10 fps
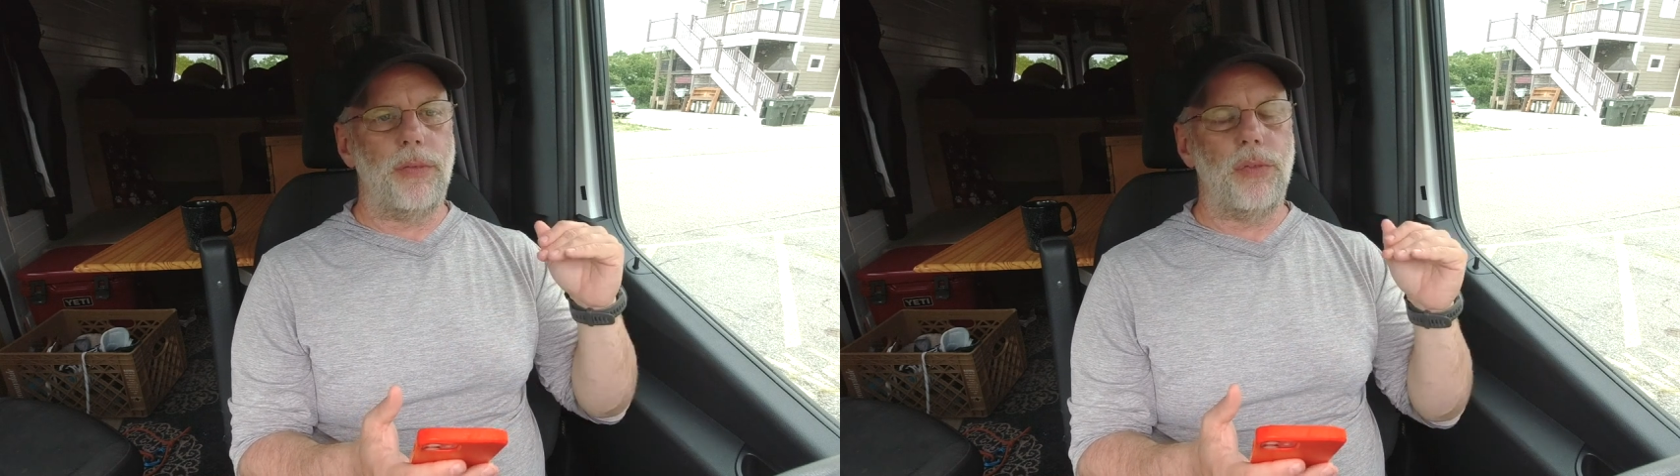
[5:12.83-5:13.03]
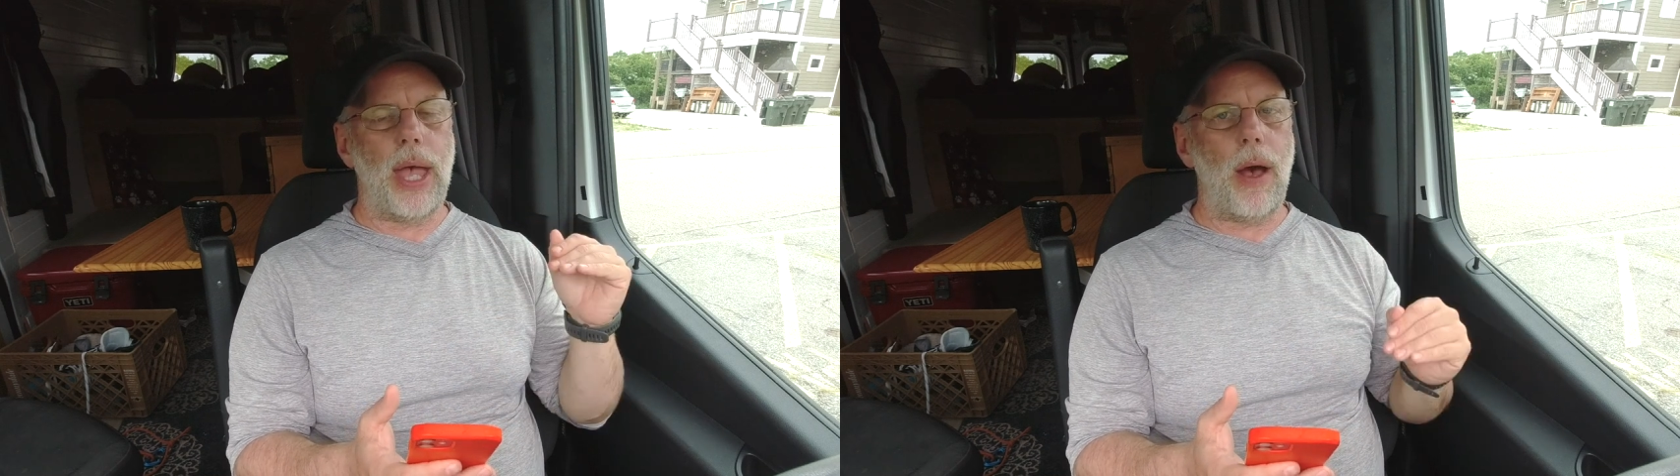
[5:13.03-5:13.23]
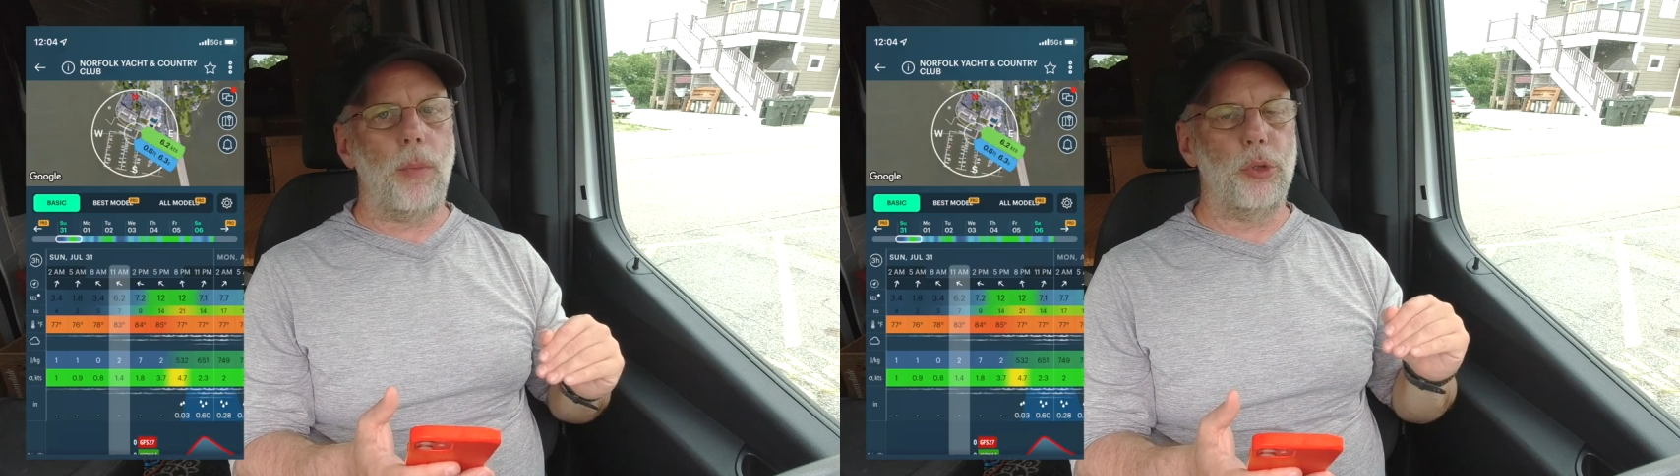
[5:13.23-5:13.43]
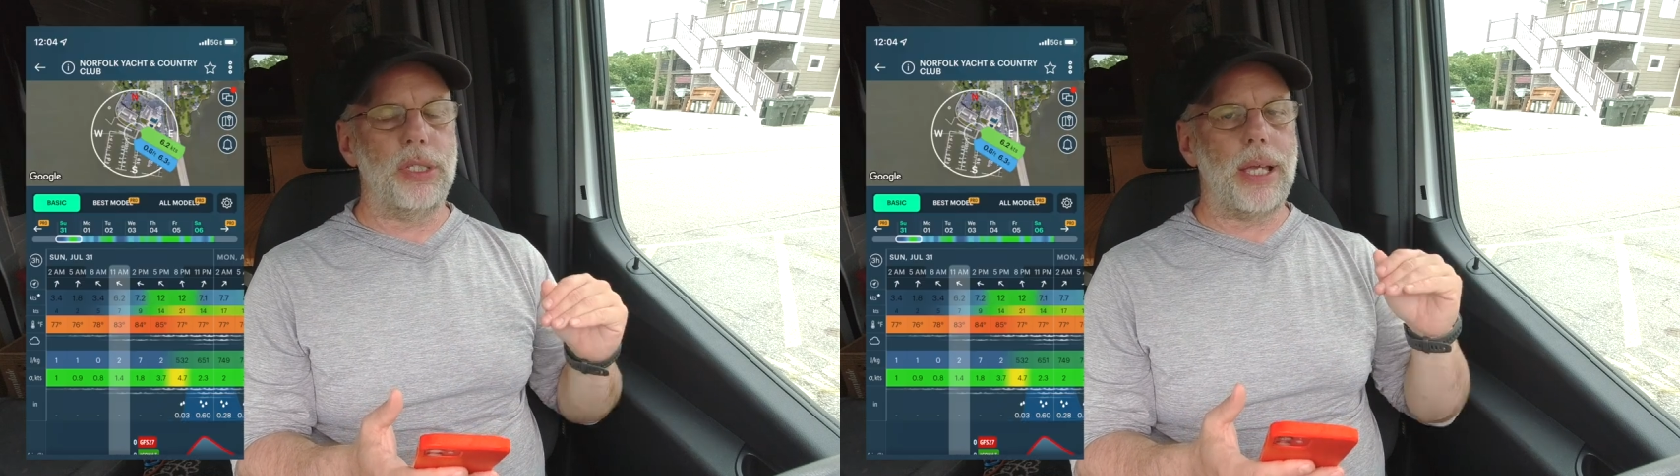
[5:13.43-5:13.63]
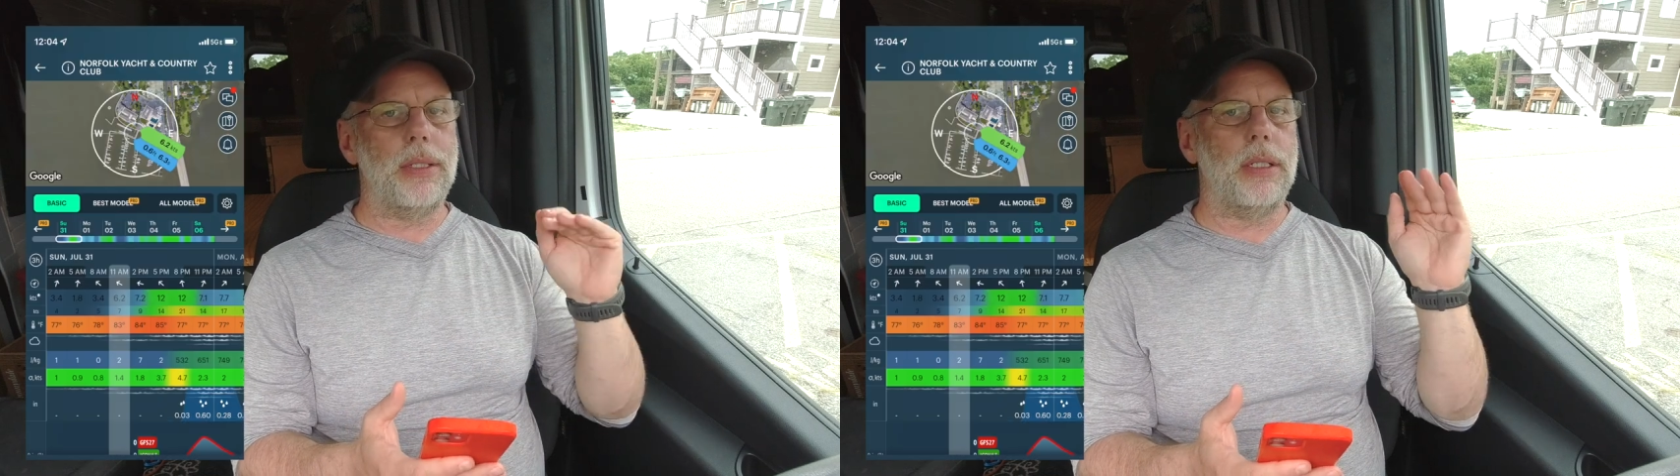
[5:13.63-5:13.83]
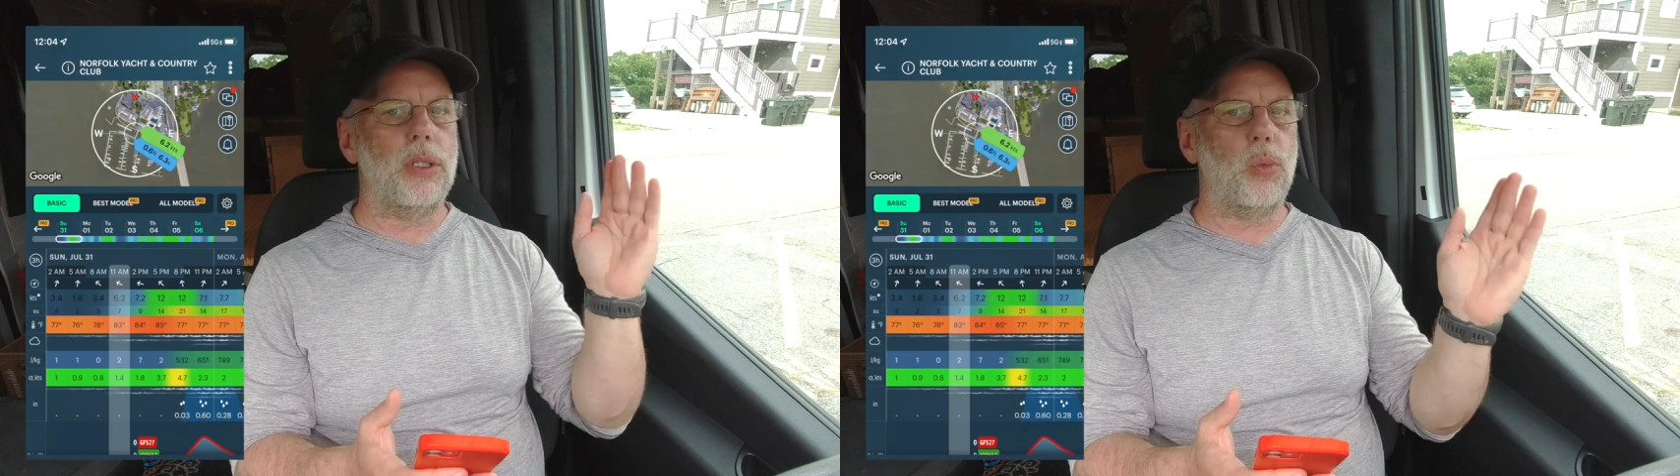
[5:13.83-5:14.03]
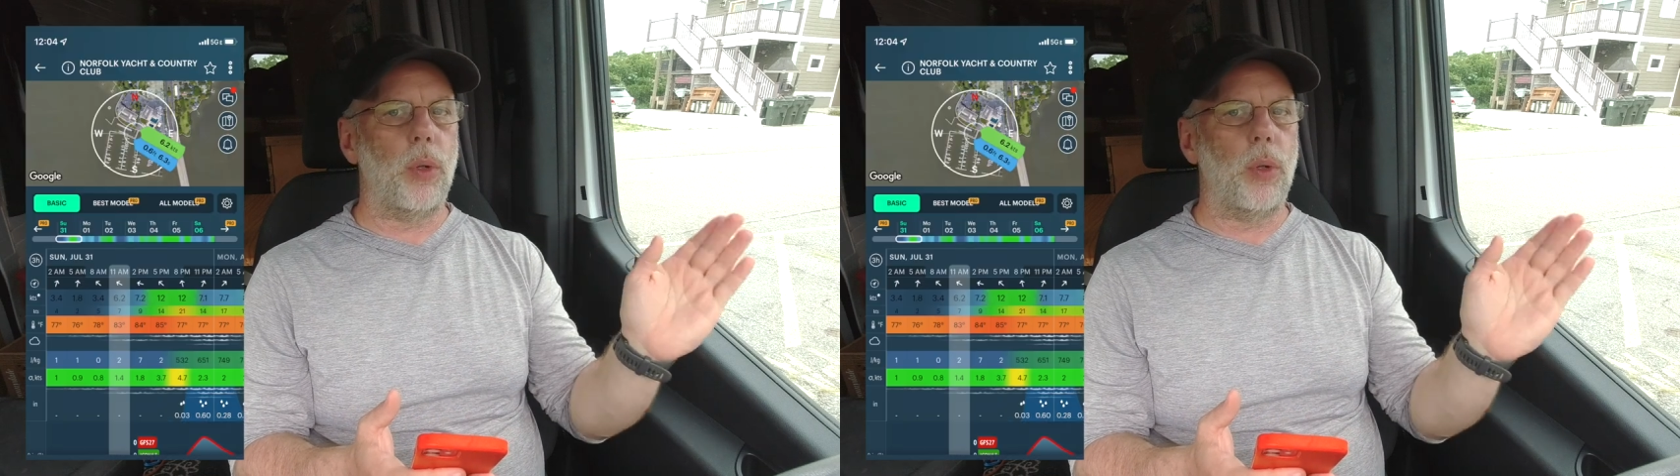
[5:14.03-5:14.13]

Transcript: of how precise it is,